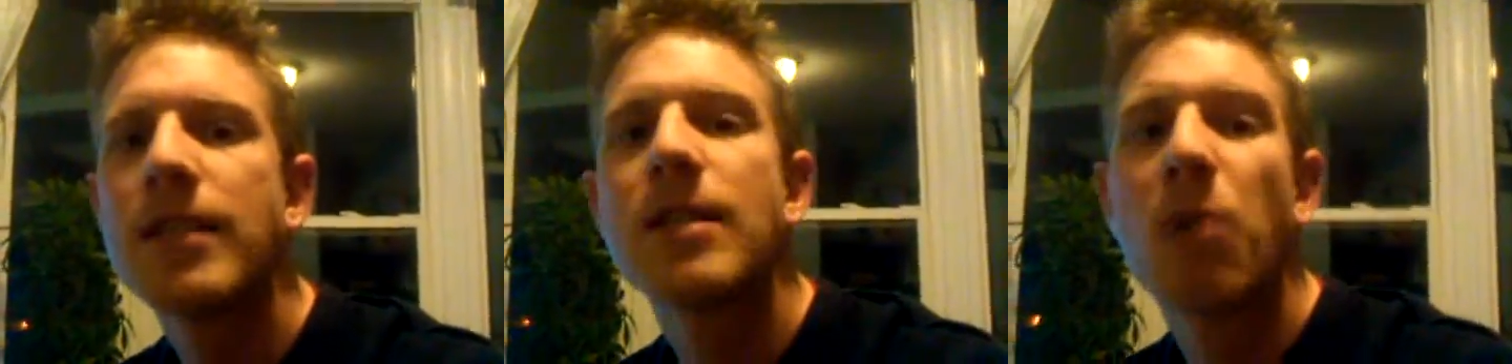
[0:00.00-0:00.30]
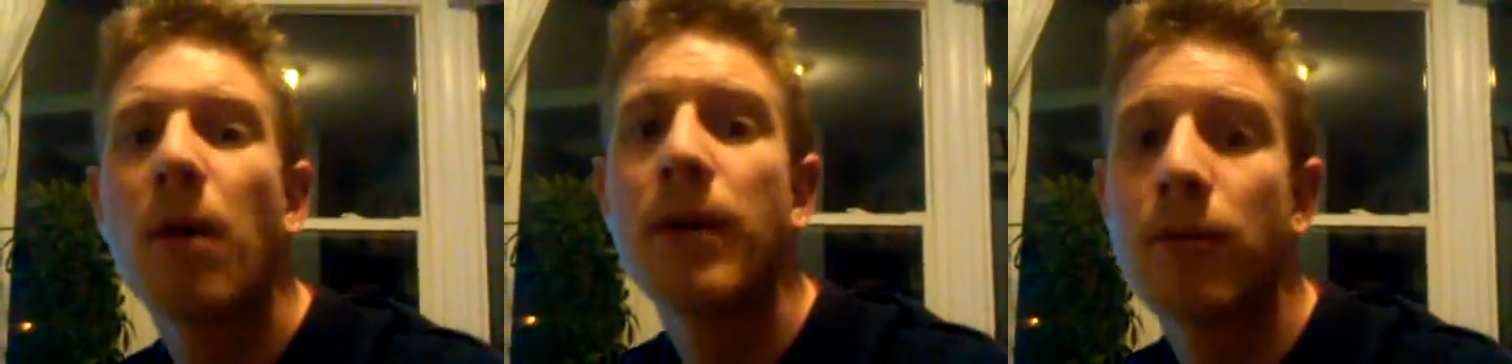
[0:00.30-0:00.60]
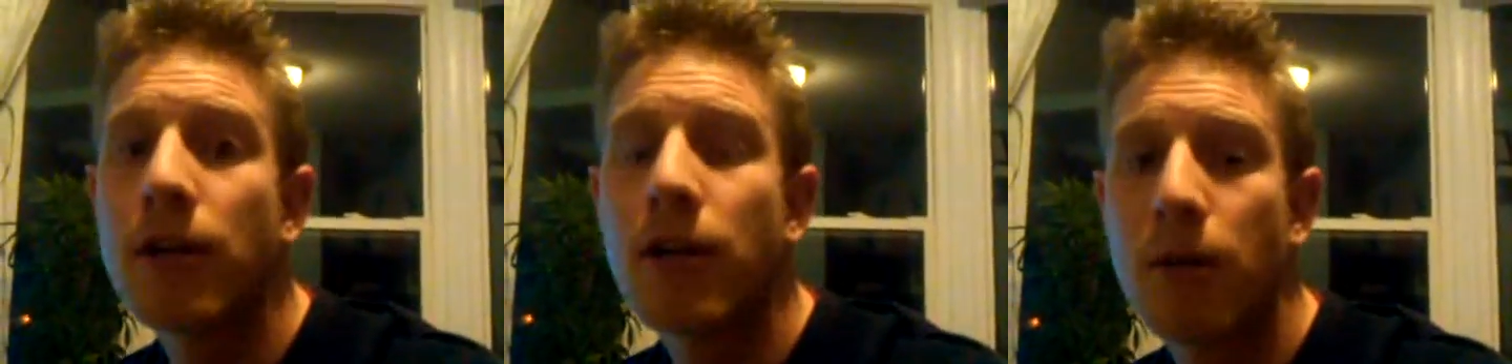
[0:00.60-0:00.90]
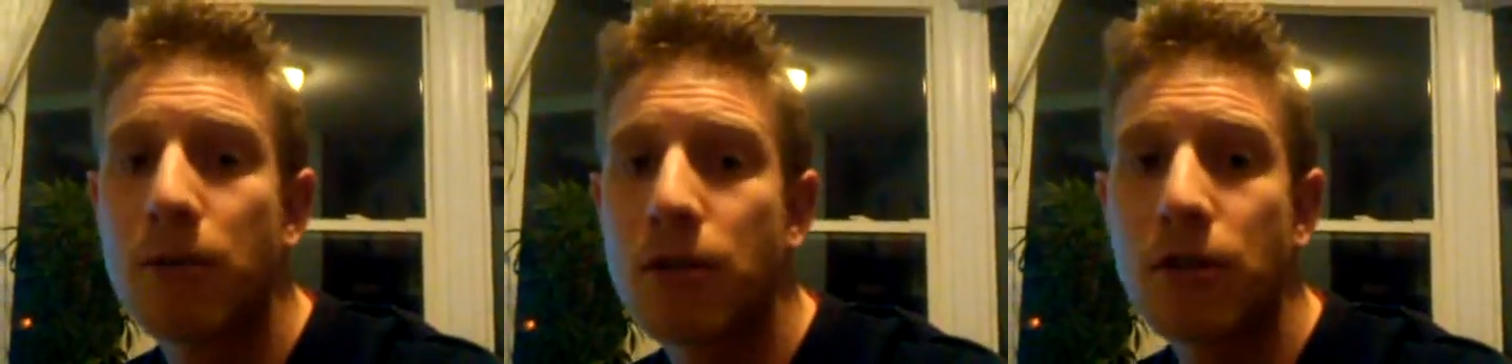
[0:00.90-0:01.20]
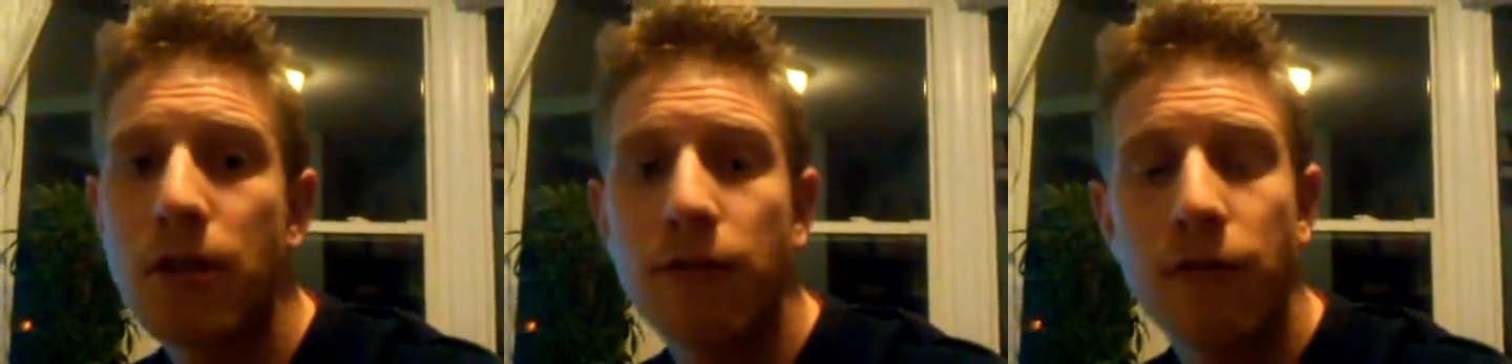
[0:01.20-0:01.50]
this is probably a really good
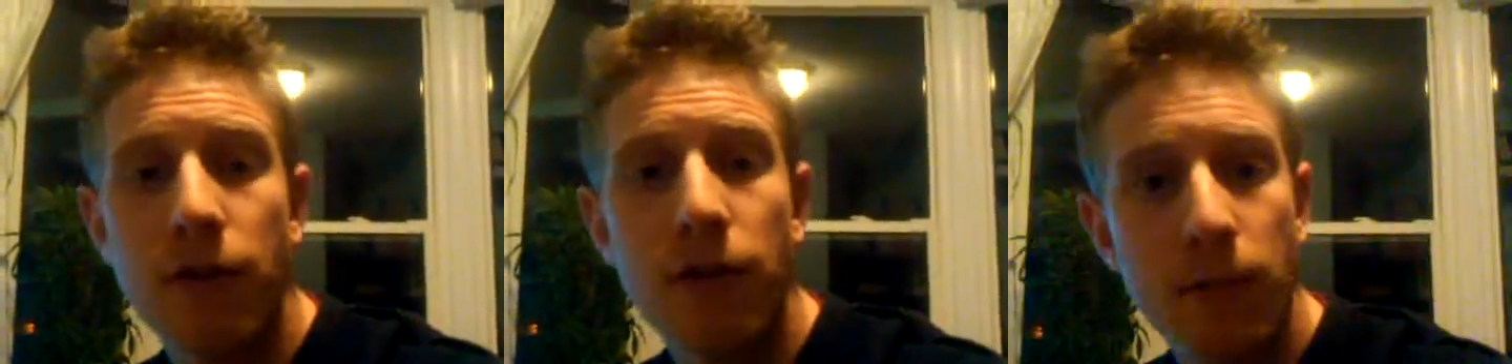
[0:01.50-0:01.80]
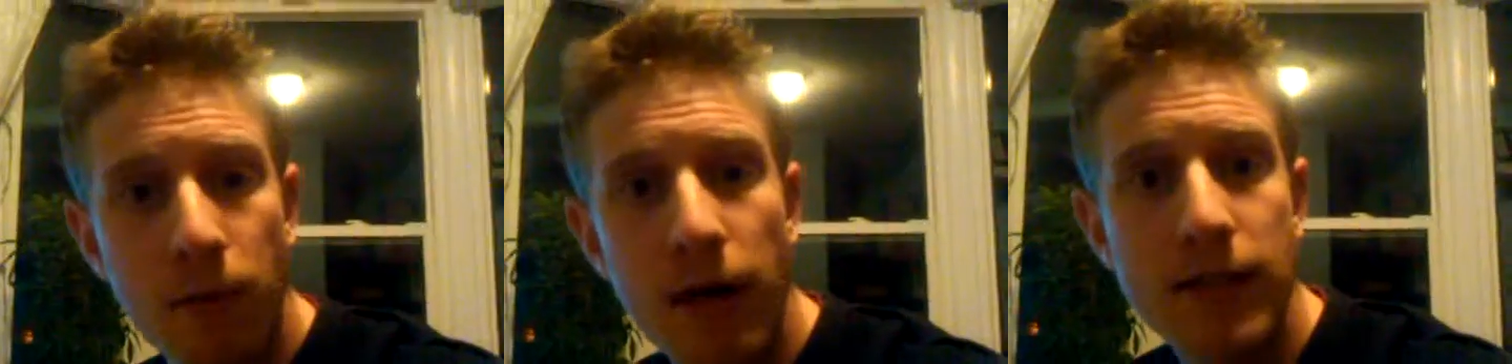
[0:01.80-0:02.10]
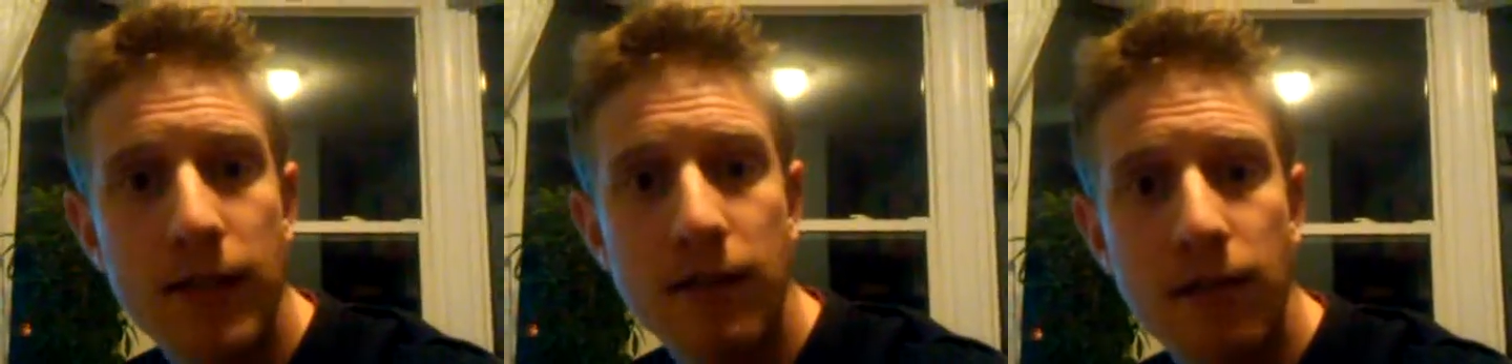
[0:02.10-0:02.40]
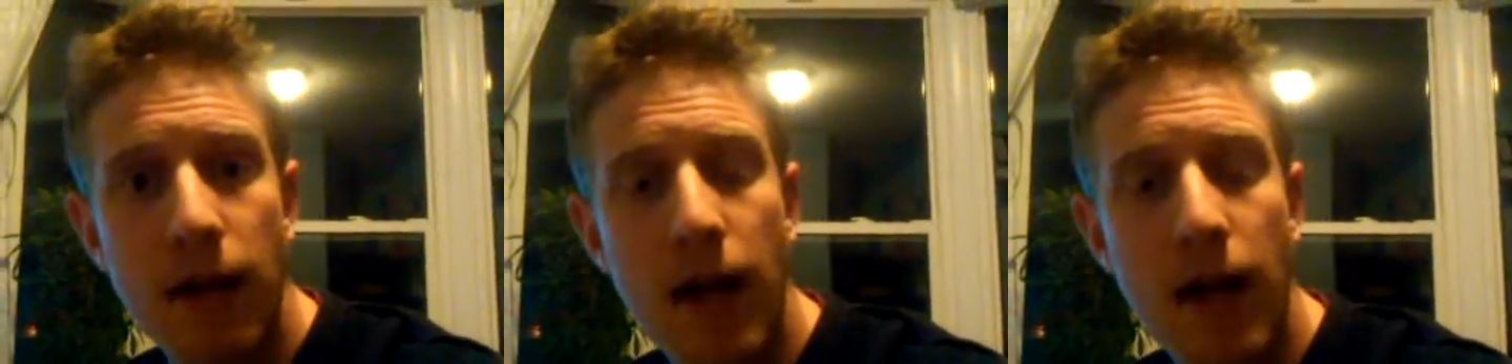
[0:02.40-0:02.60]
opportunity for you to impress